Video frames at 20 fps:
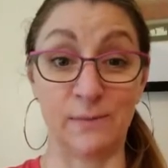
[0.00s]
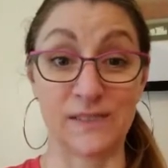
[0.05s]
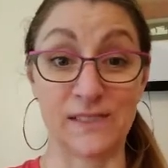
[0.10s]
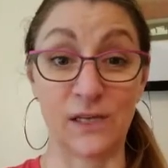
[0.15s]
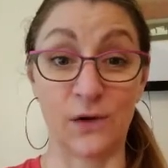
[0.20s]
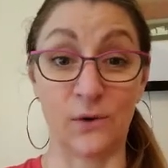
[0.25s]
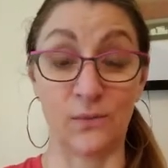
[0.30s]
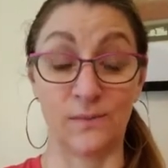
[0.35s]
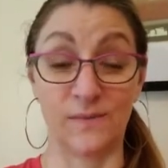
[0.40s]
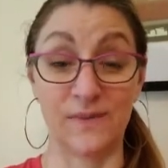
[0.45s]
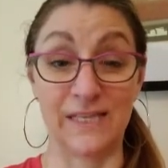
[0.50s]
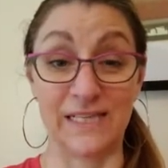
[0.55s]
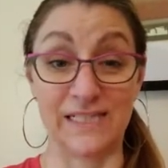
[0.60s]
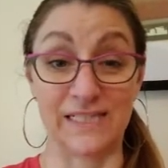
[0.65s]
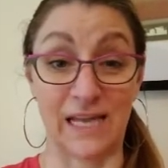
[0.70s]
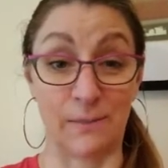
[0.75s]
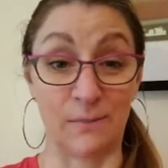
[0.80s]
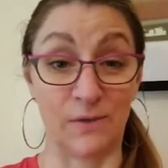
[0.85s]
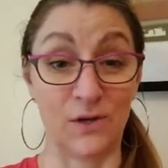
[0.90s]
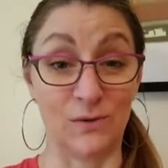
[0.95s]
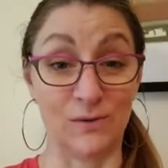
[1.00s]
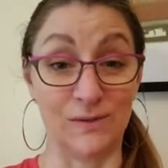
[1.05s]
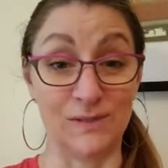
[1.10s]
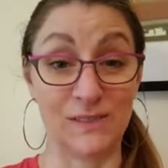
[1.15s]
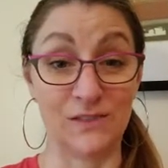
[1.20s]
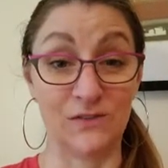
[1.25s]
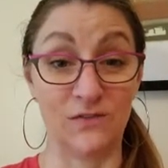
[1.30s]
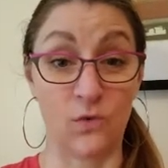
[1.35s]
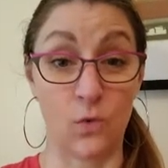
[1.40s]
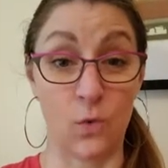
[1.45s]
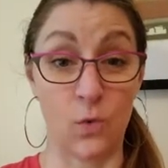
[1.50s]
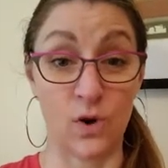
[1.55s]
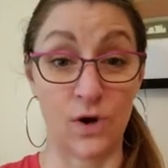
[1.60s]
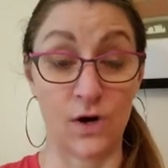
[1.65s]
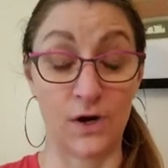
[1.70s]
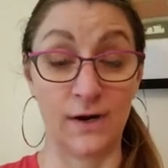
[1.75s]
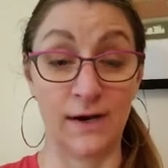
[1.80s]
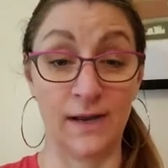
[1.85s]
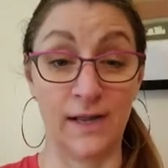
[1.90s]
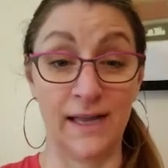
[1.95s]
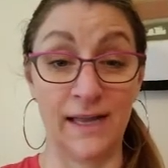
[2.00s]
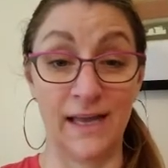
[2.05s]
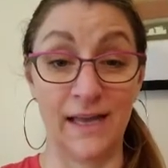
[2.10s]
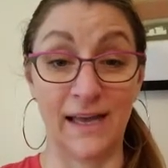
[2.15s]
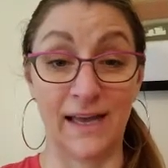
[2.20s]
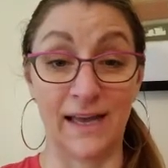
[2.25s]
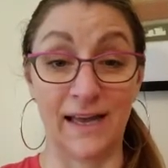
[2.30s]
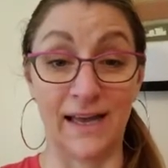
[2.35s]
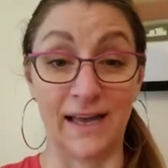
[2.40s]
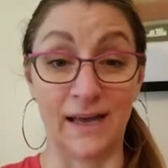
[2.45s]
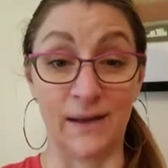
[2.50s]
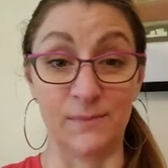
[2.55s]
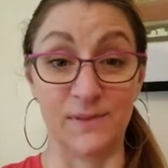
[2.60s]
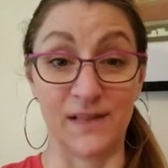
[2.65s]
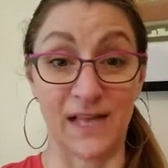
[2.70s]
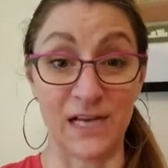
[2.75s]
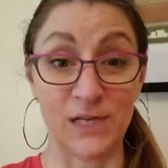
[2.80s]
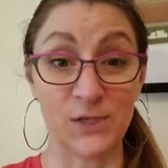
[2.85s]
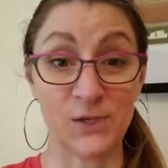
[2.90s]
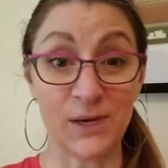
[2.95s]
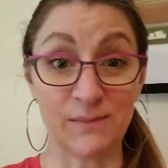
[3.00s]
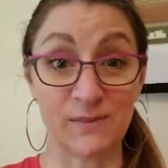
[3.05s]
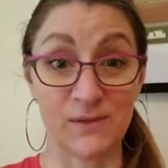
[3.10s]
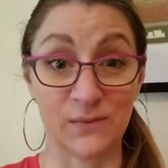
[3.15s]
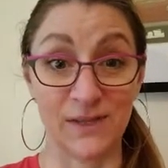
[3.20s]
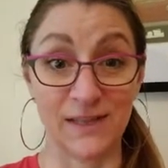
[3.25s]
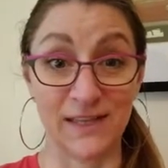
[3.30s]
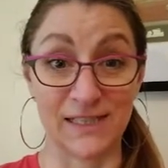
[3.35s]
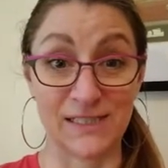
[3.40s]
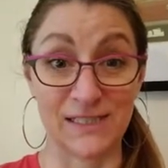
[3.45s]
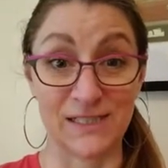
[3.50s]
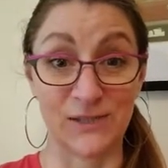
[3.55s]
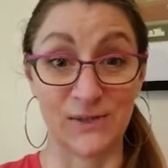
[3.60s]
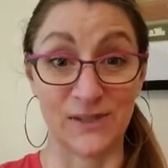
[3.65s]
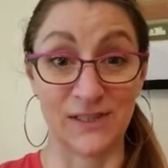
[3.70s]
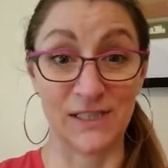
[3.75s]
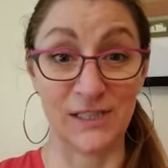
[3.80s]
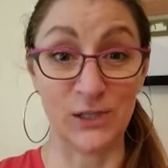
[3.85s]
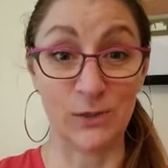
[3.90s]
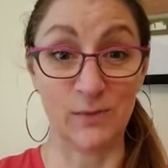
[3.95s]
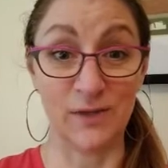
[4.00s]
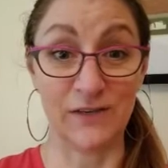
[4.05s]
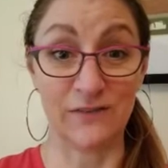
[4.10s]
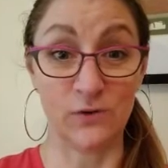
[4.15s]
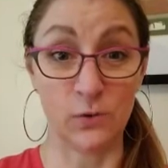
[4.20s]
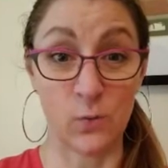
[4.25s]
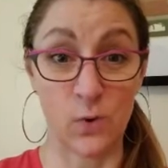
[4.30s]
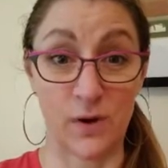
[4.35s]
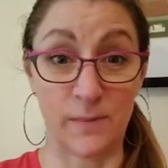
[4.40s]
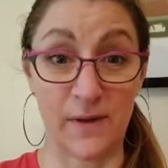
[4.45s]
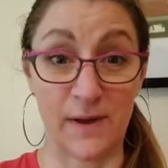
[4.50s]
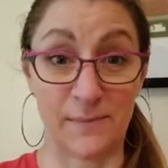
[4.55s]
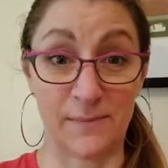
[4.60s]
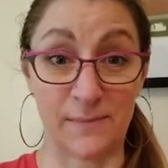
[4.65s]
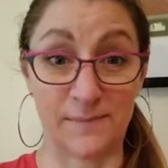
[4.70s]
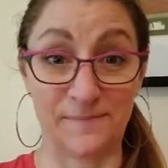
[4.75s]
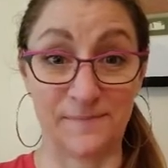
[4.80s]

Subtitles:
So the same goes for playing drums. We like to do a little bit of a warm-up.